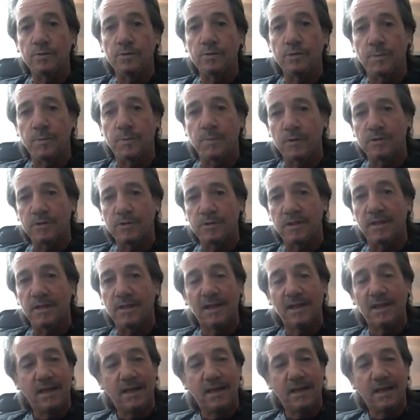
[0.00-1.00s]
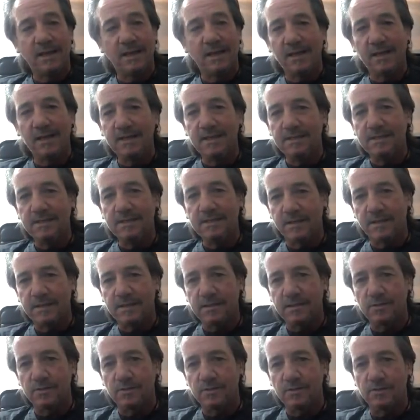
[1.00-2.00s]
Plus, in the heat of this
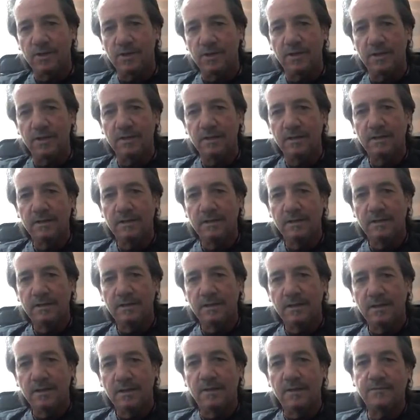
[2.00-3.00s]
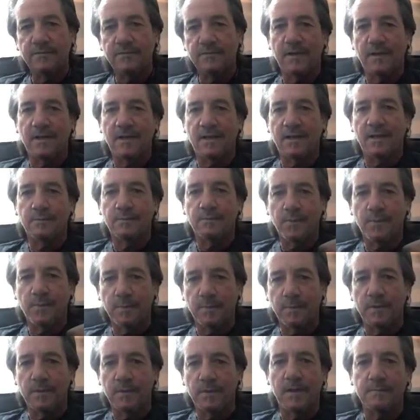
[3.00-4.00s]
country, I felt like people
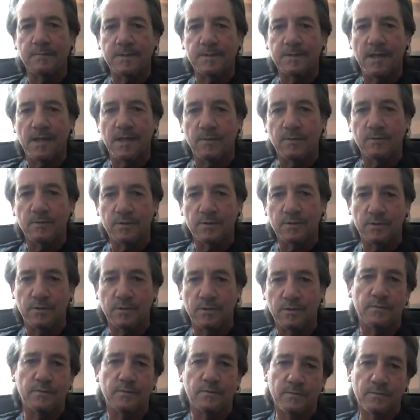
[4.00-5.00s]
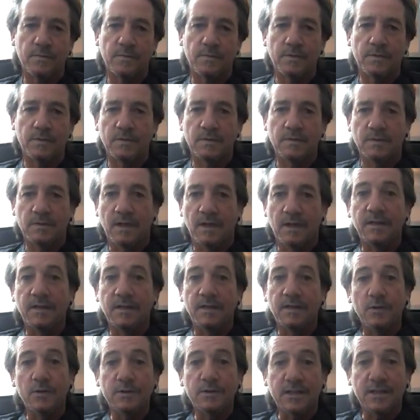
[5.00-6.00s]
came down to, and if you
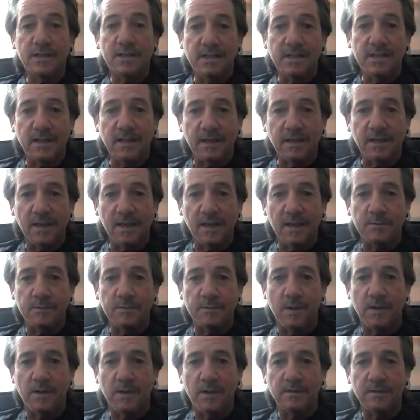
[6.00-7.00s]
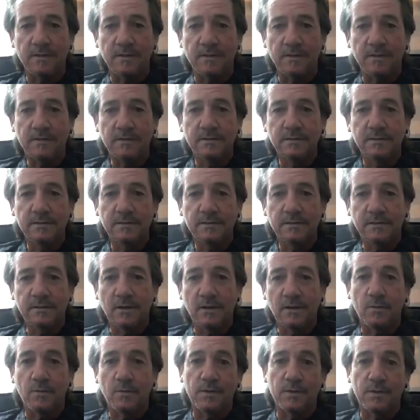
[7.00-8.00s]
dictate a game as well, I
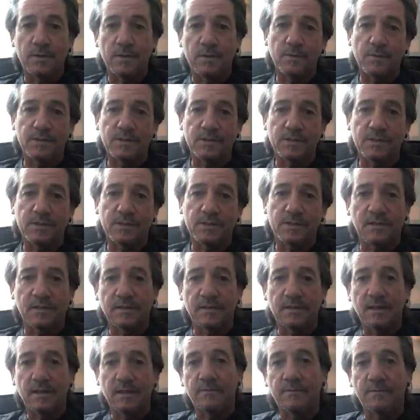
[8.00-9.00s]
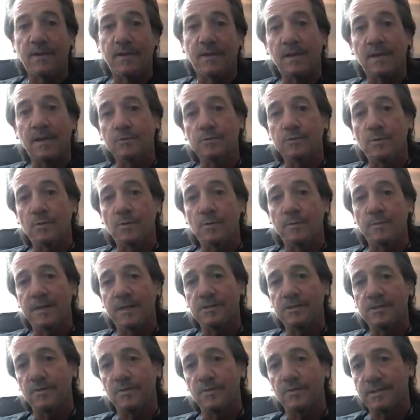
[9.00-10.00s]
felt that was one of my
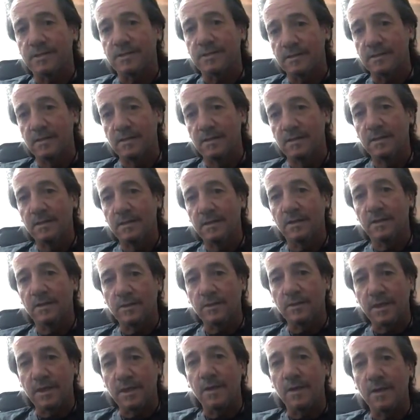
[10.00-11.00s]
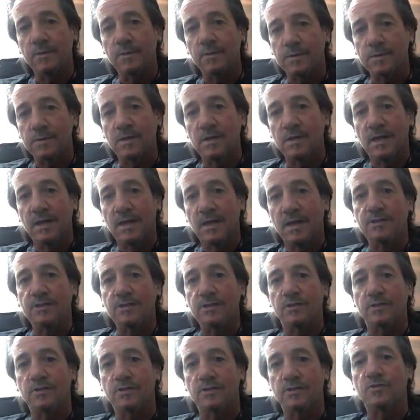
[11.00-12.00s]
strengths. The game was, I sort
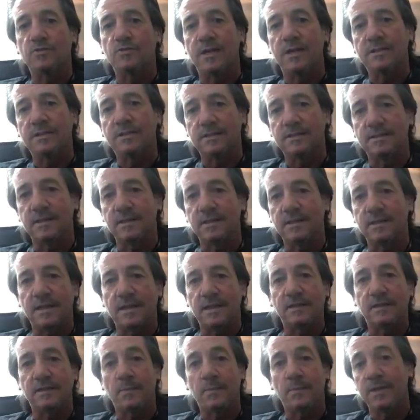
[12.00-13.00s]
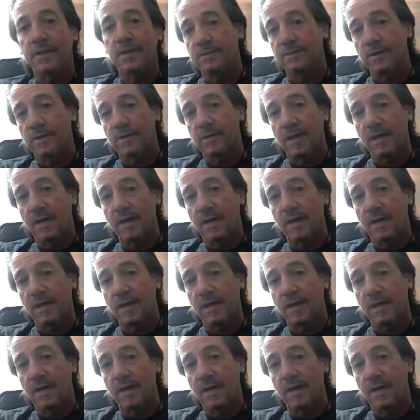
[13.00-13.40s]
of tried to dictate the pace of a game.